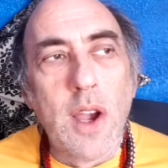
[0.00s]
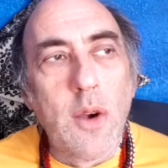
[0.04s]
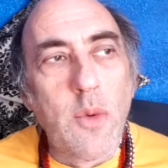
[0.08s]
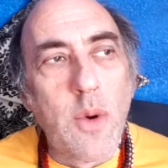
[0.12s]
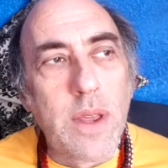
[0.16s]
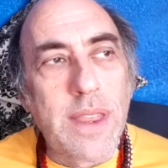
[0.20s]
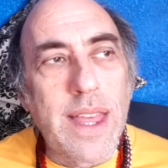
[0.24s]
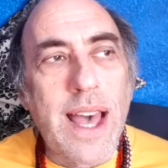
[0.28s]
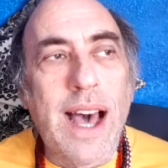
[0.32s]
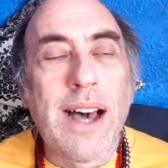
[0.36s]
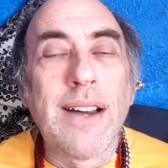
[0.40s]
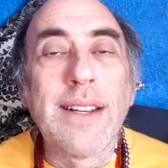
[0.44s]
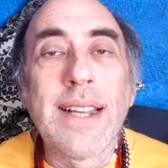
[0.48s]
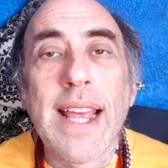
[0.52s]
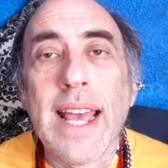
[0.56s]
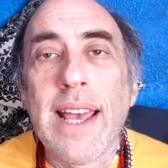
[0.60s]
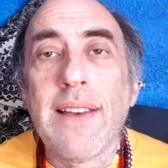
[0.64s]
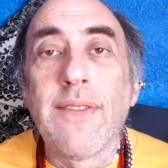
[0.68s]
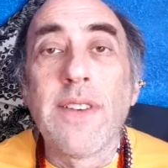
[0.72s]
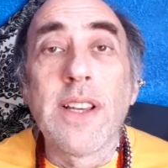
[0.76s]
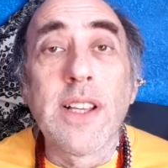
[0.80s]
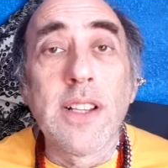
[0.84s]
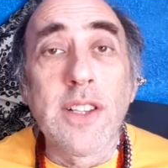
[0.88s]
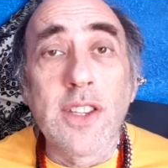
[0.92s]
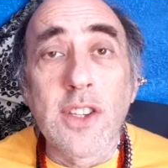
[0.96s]
without
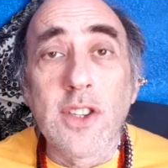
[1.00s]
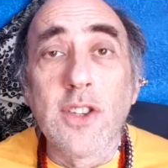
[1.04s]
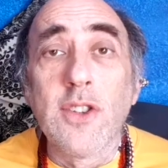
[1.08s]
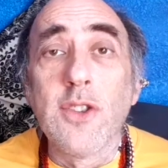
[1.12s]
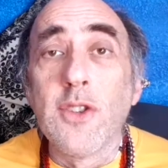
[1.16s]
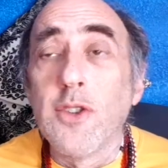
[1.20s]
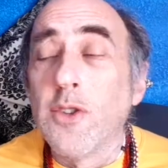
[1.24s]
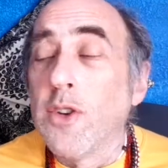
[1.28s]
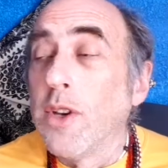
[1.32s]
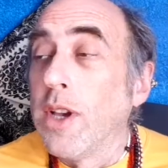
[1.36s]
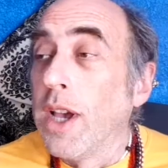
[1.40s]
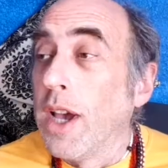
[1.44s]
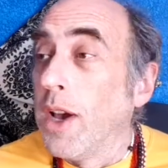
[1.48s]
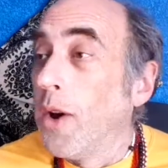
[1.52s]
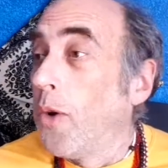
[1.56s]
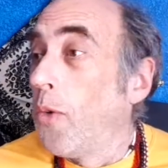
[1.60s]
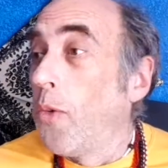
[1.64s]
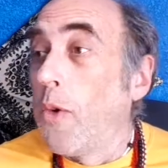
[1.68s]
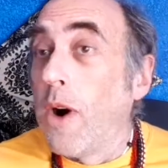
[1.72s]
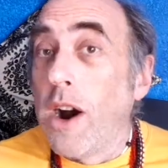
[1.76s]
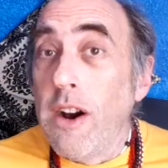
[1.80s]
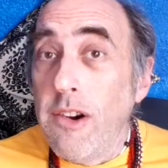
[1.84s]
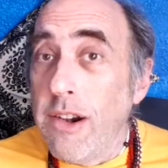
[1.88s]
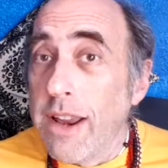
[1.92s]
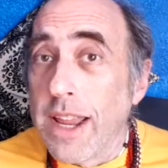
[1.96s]
having to
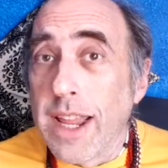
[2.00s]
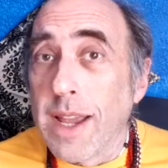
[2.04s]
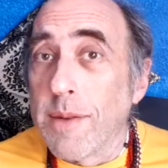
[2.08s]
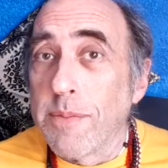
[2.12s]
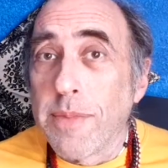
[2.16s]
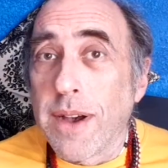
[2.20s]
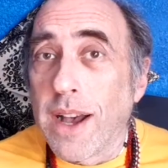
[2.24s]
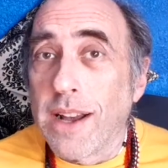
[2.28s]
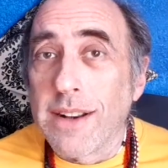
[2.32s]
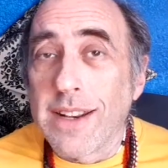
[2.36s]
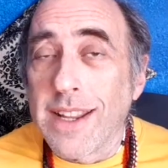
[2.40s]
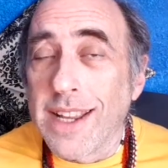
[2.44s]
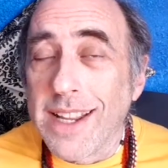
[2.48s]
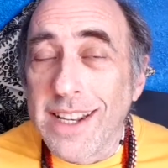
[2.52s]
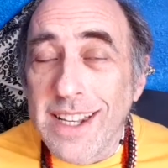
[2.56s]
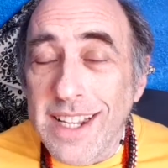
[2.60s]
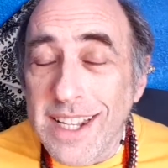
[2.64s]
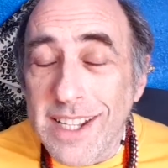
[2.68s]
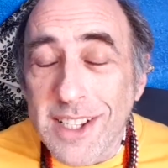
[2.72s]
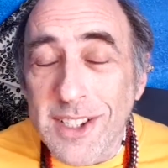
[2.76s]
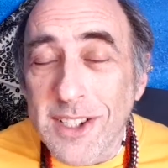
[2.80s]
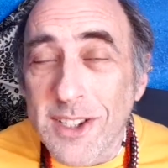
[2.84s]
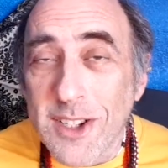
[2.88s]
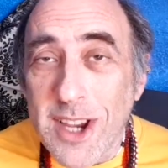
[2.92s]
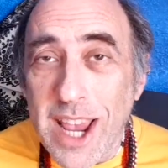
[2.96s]
worry about
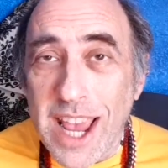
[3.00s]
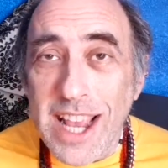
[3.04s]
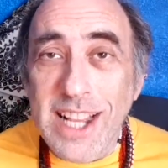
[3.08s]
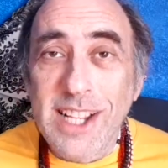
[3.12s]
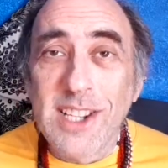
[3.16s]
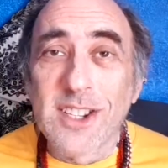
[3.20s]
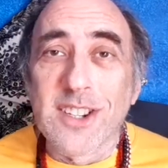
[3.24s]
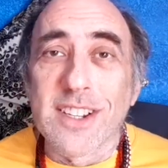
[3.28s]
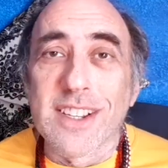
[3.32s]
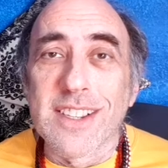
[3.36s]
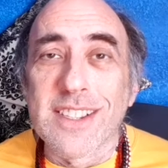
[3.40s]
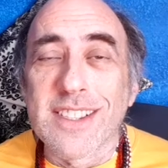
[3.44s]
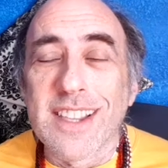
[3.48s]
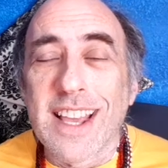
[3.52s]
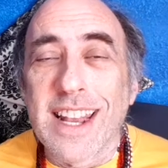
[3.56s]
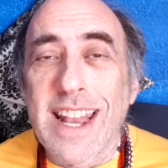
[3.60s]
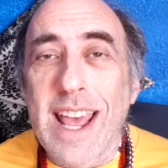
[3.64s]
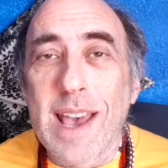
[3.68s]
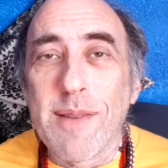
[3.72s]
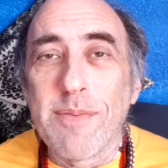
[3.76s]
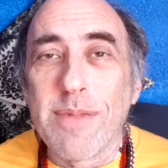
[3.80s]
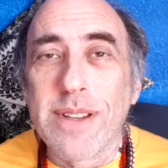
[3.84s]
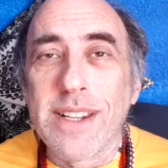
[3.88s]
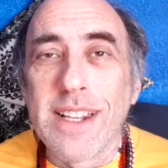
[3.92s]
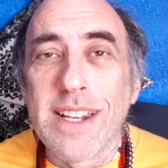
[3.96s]
any changes that
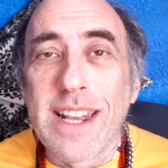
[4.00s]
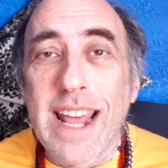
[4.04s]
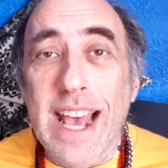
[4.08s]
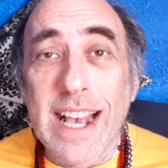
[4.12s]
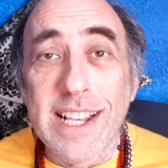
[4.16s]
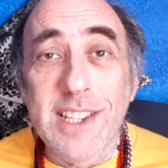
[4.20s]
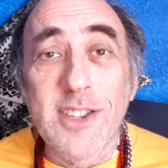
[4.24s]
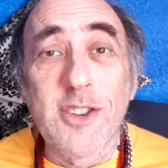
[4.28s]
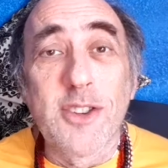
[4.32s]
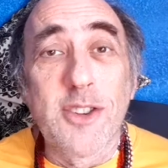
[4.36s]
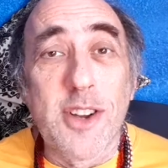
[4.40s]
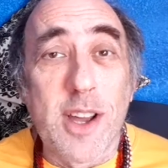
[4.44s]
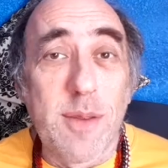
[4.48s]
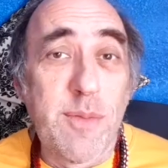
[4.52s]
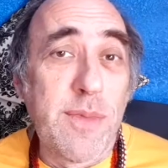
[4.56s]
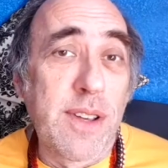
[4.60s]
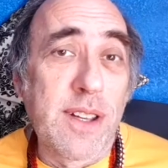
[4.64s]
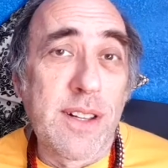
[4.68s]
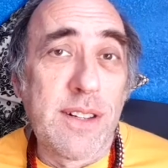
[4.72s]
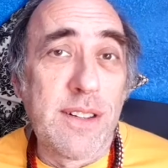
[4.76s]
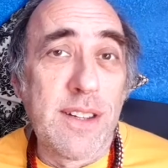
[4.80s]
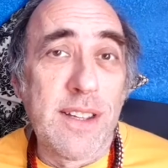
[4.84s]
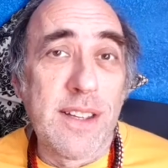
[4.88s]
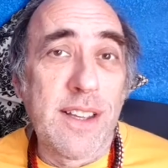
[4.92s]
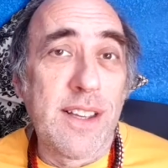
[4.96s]
happen in
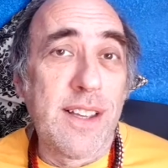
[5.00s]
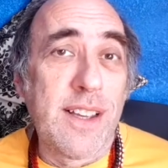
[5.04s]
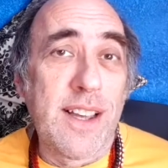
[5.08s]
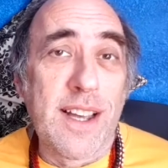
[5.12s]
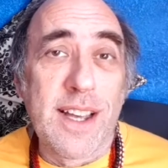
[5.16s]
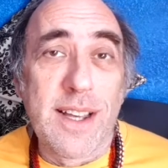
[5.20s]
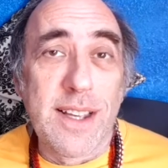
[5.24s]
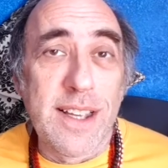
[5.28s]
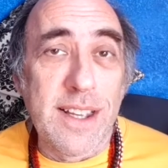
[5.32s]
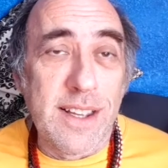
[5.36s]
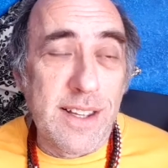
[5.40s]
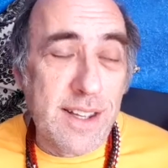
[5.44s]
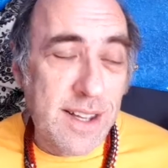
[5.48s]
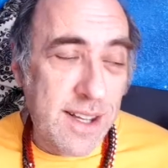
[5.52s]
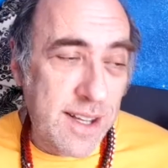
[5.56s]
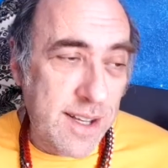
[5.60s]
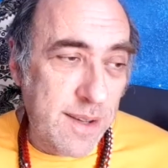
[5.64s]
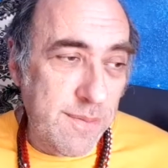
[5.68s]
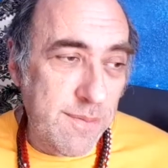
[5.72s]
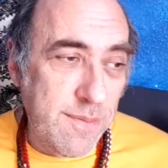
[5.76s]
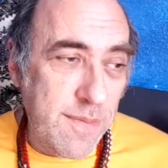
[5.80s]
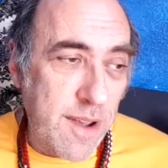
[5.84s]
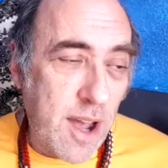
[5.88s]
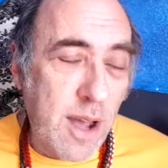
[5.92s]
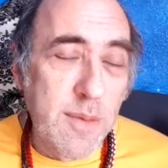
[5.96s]
astronomical
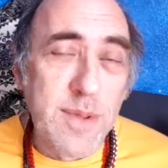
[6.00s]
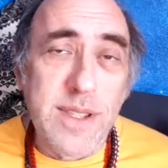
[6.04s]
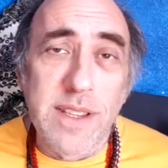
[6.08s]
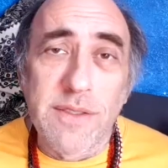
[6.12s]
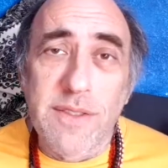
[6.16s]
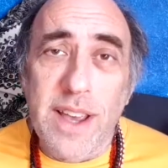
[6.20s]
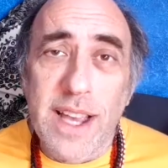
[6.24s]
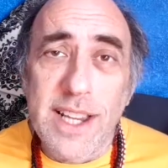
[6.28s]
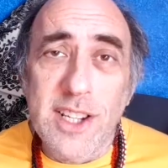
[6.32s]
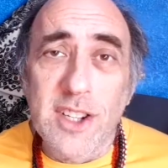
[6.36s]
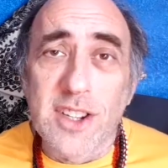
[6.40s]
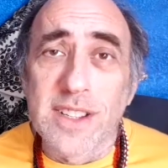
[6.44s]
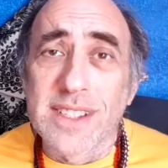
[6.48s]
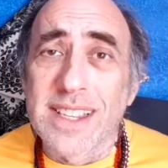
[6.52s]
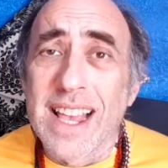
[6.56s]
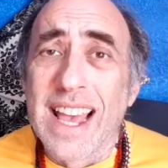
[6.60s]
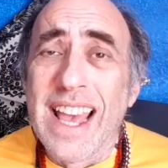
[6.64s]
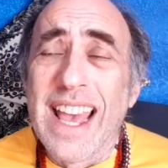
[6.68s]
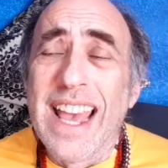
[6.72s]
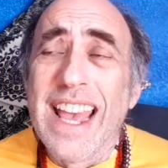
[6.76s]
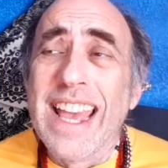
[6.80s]
observations.